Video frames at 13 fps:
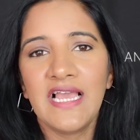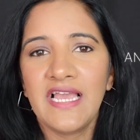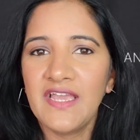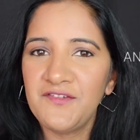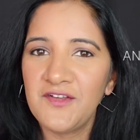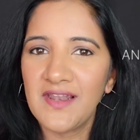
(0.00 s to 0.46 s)

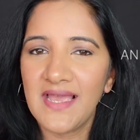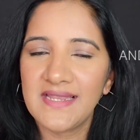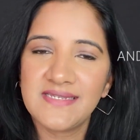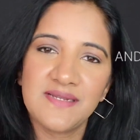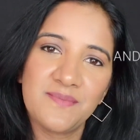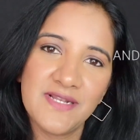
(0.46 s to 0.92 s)
If you
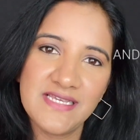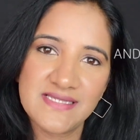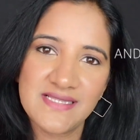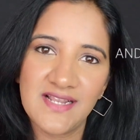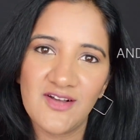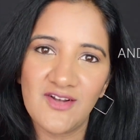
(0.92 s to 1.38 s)
liked it,
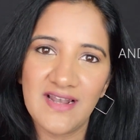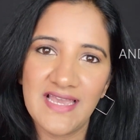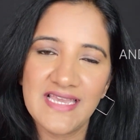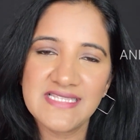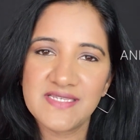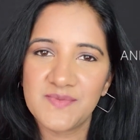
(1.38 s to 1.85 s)
please click on
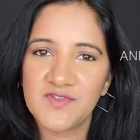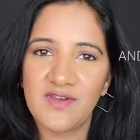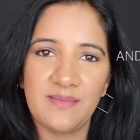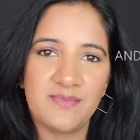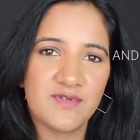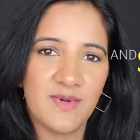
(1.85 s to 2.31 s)
like and
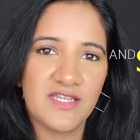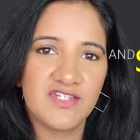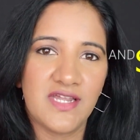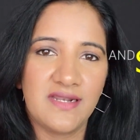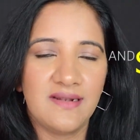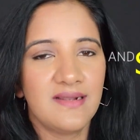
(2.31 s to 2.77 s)
subscribe to my
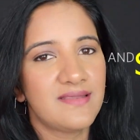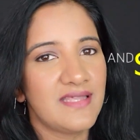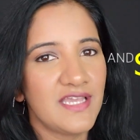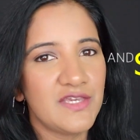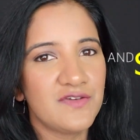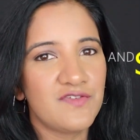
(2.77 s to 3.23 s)
channel.
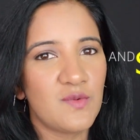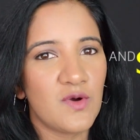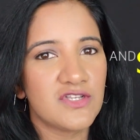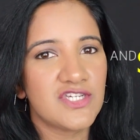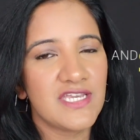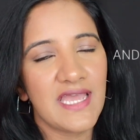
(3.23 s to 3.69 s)
Thank you for
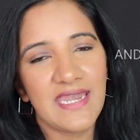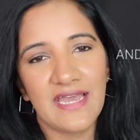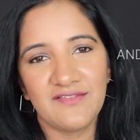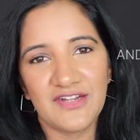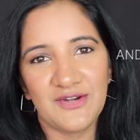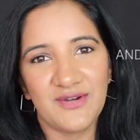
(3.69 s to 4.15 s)
watching and
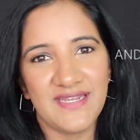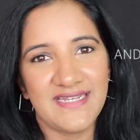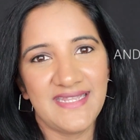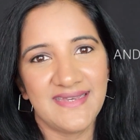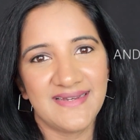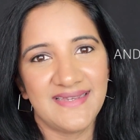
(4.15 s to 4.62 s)
have a great
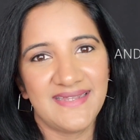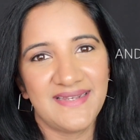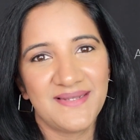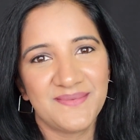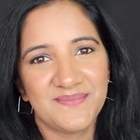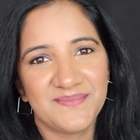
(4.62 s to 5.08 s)
day ahead.